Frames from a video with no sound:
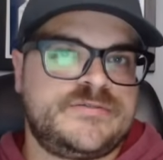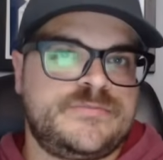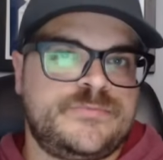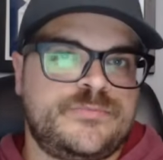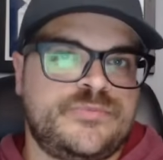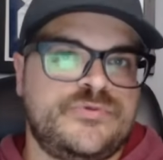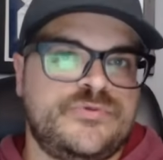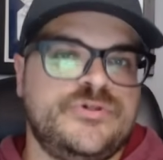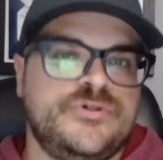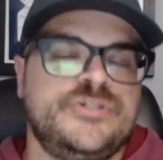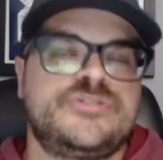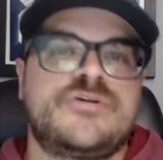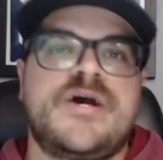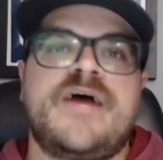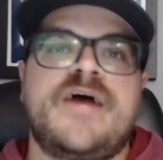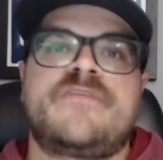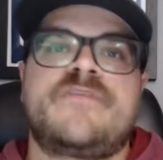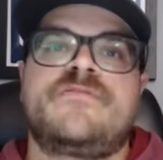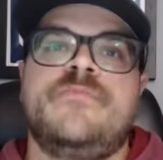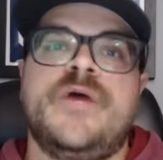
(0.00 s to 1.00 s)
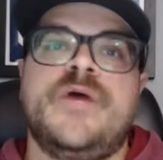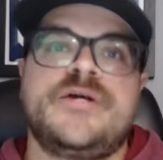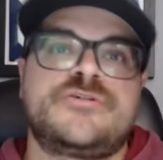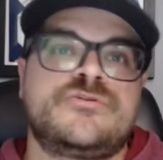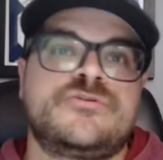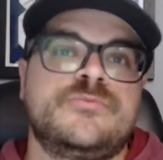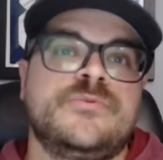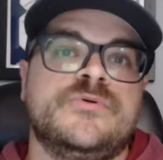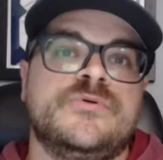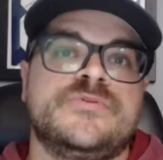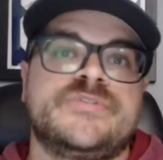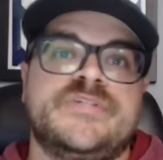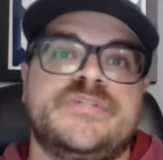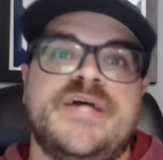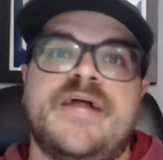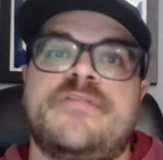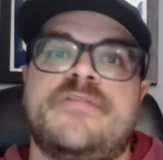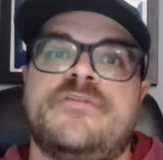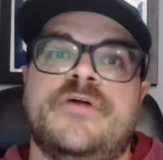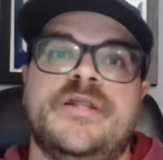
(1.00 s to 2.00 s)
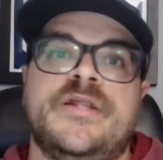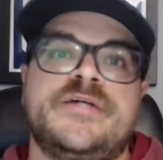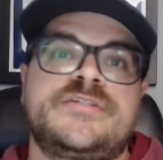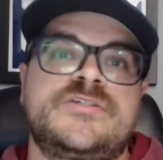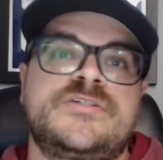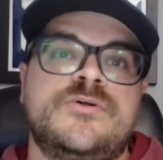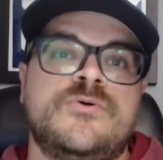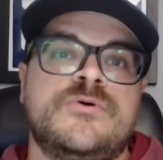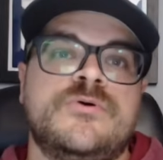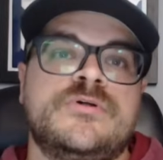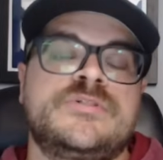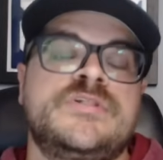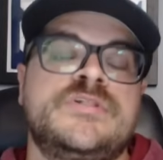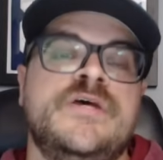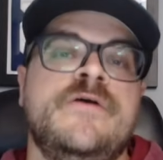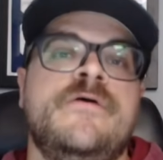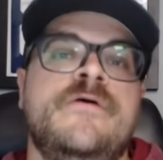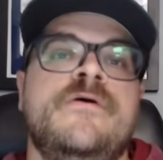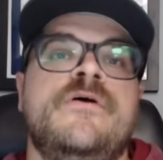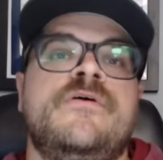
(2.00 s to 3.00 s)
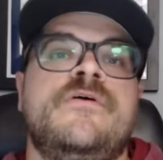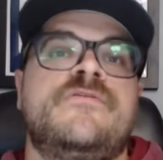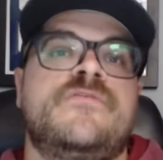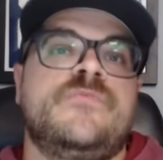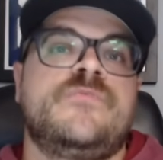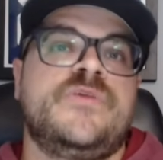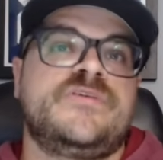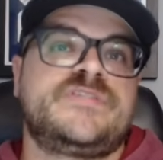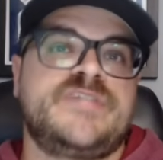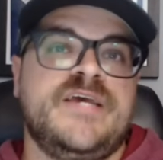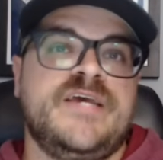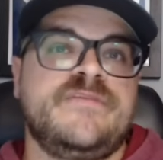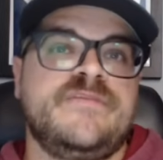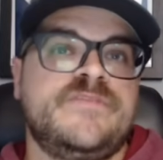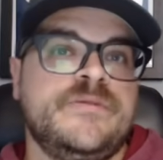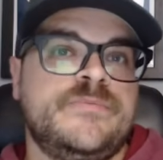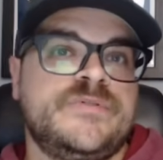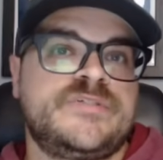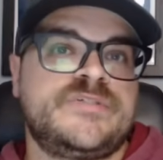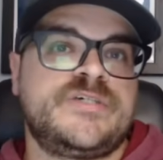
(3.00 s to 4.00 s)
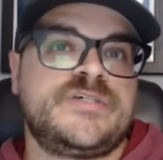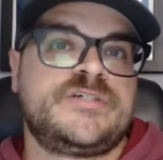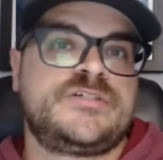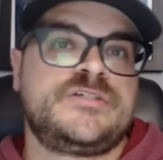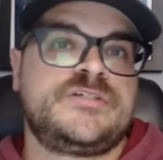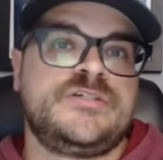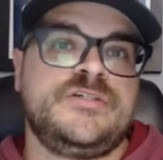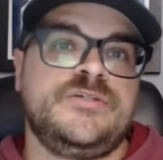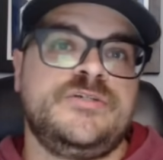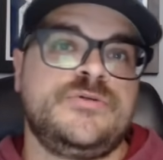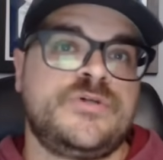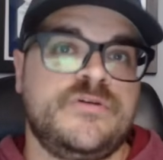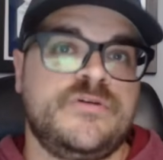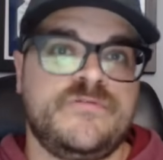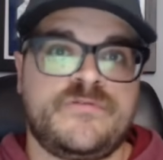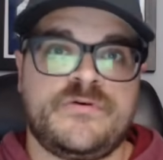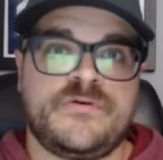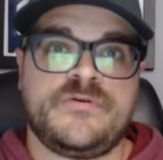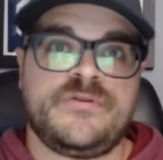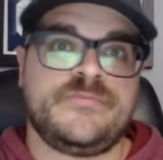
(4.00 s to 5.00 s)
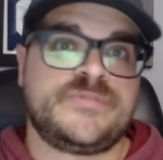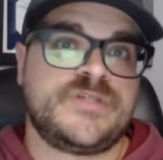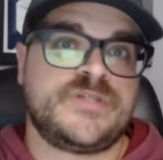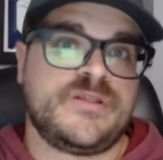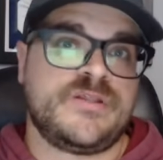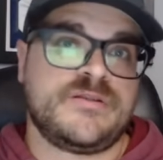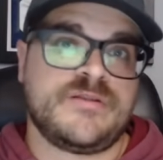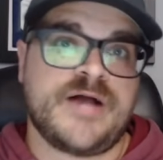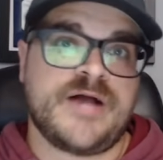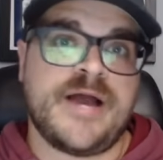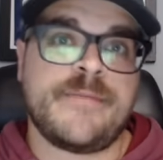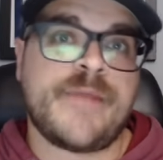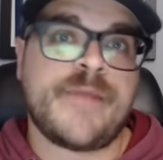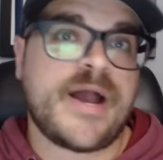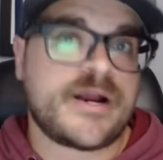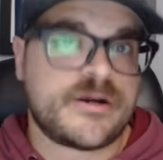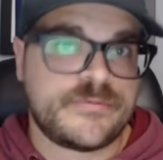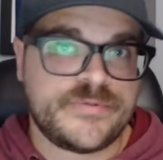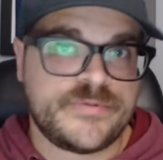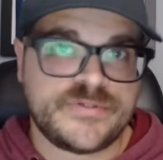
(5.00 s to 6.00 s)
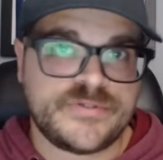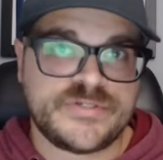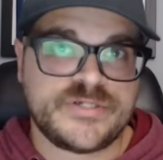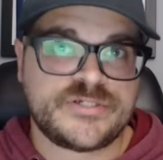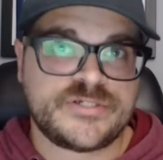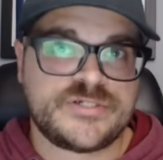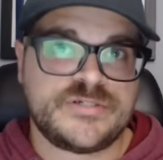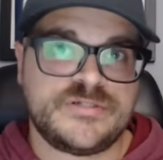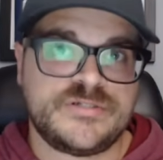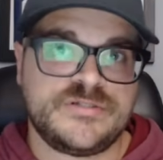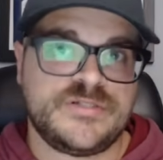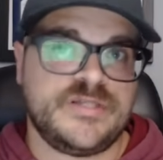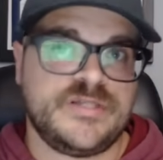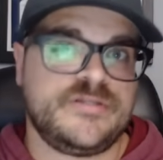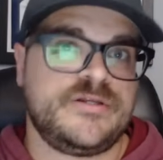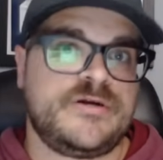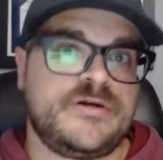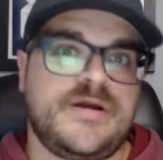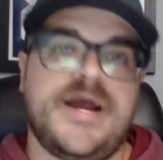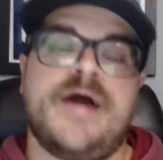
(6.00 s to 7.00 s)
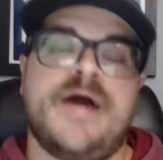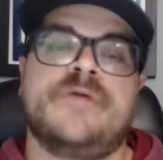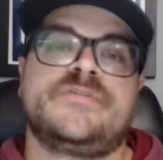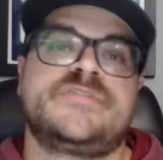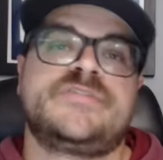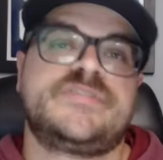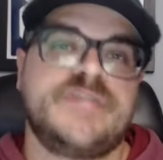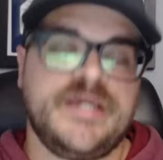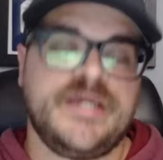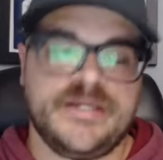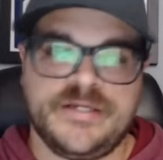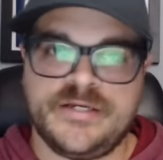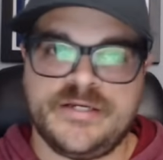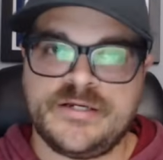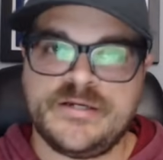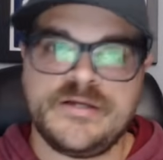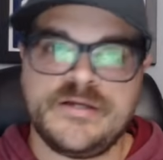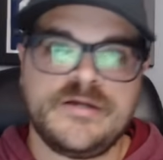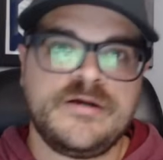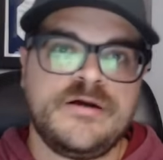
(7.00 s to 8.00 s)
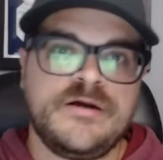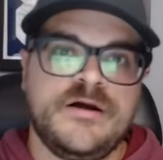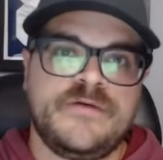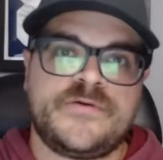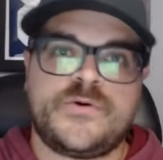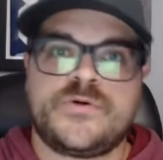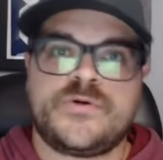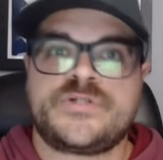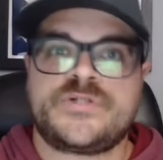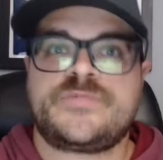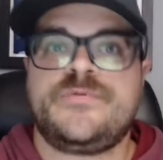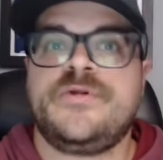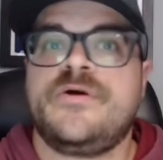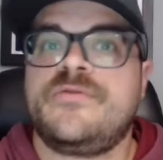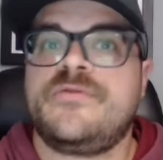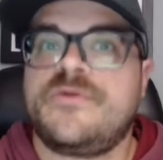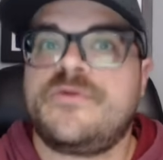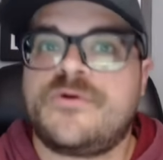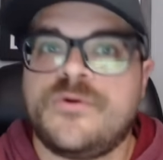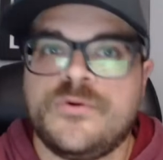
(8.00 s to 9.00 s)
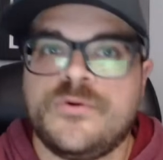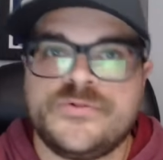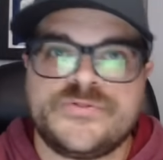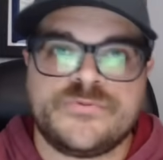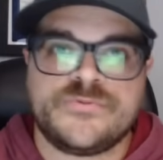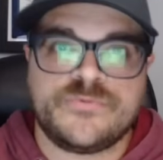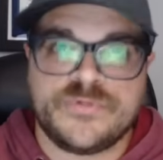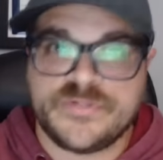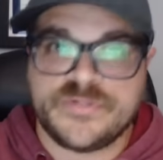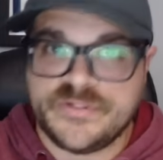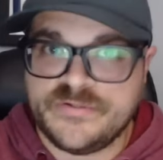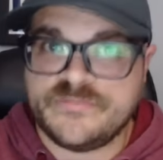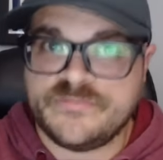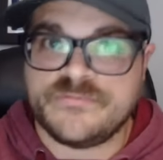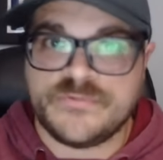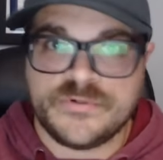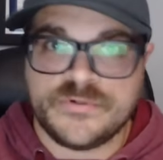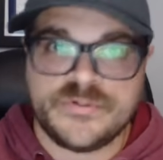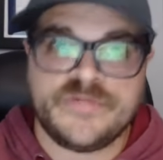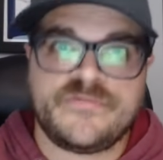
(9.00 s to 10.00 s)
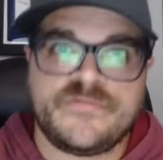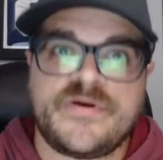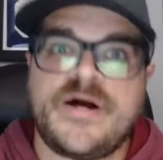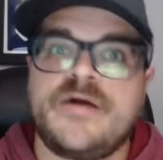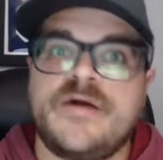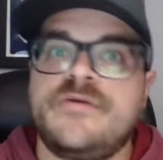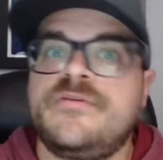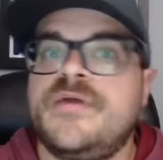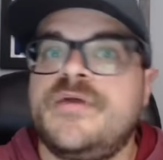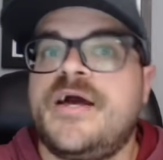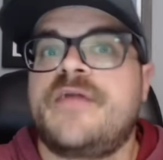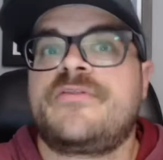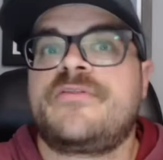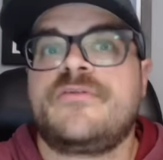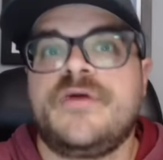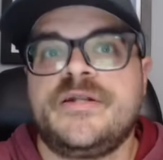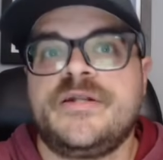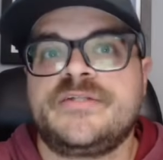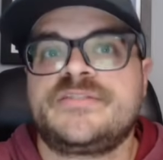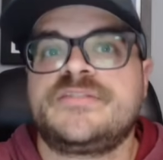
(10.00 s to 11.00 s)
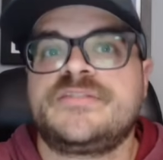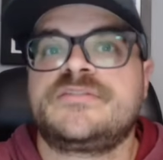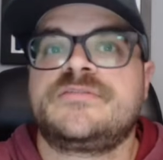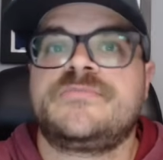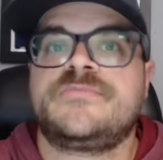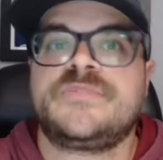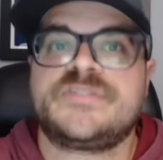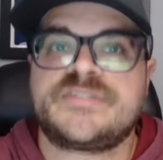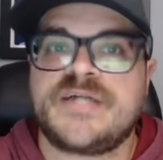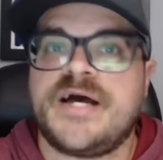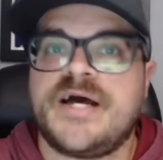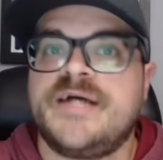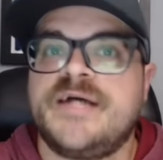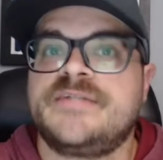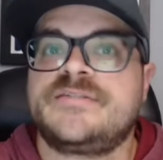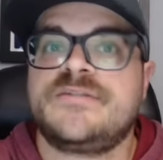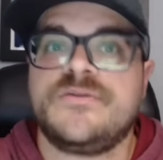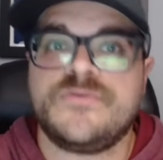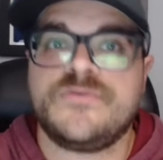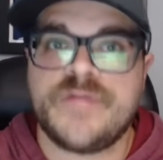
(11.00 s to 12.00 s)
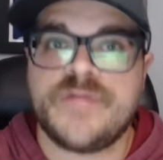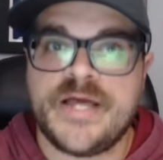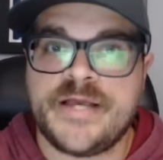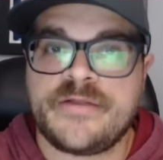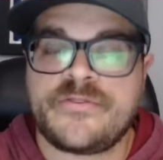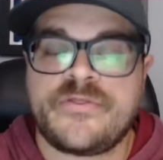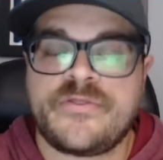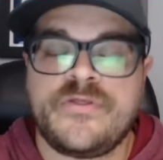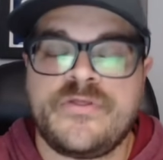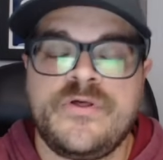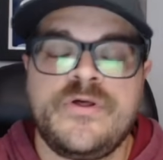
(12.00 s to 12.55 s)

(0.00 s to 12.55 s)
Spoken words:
pre-draft measurables and athletic scores from the safety position and you convert them to the linebacker position, then they're outstanding. Of course, we know the Colts really, really value the athleticism, the size, the length,